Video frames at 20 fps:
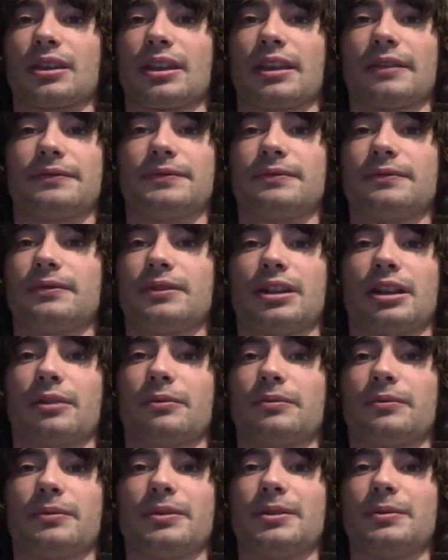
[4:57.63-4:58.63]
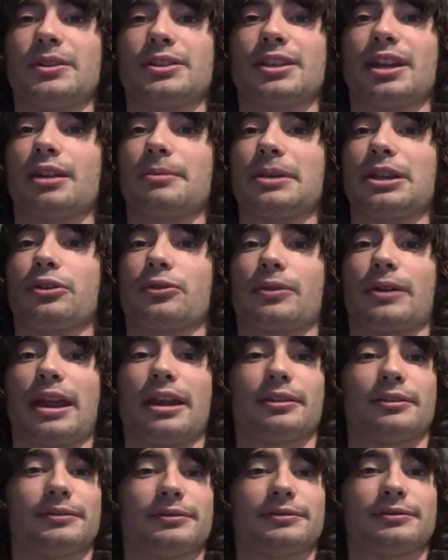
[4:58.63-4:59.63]
if we just got to be
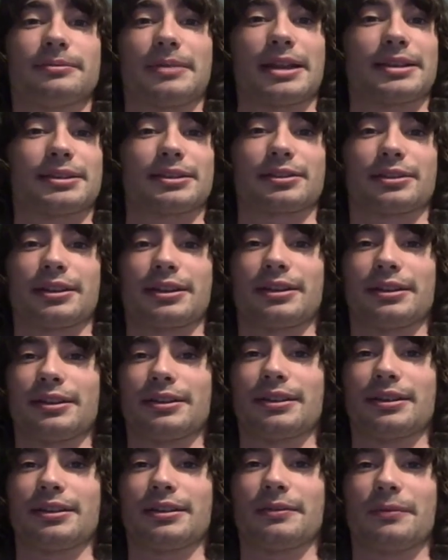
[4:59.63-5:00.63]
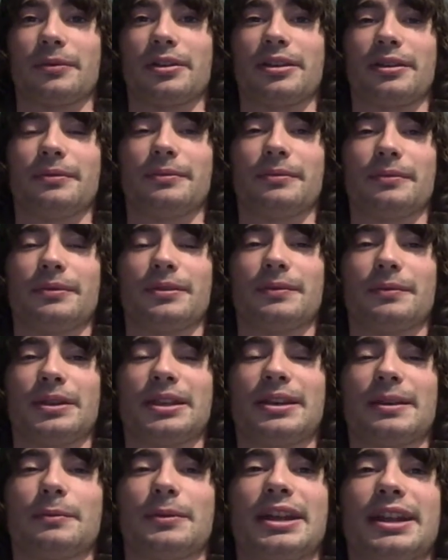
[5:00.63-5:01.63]
creative. Basically, we
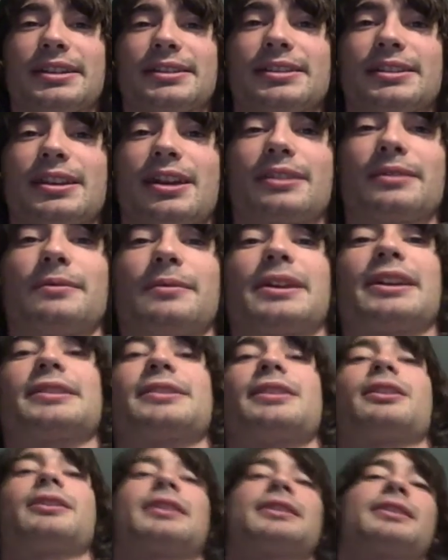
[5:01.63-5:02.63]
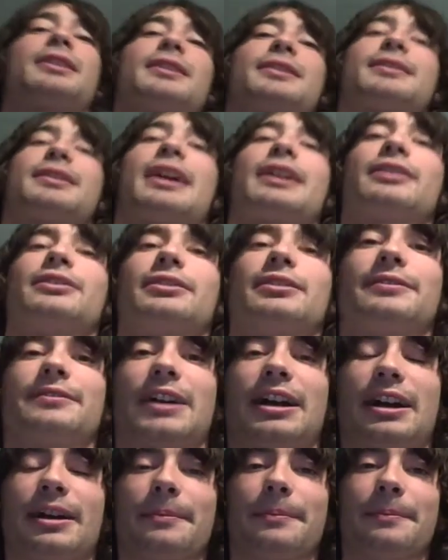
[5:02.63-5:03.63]
get sucked into the cycle
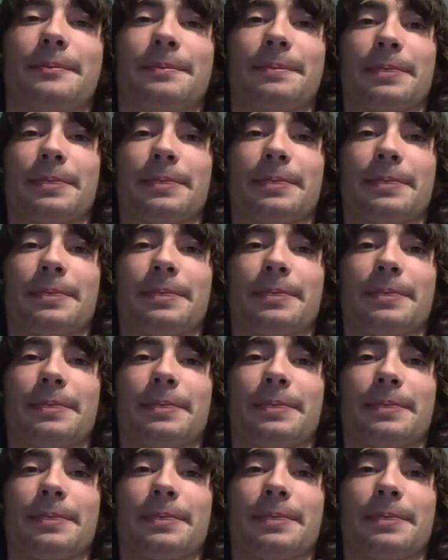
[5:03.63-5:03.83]
of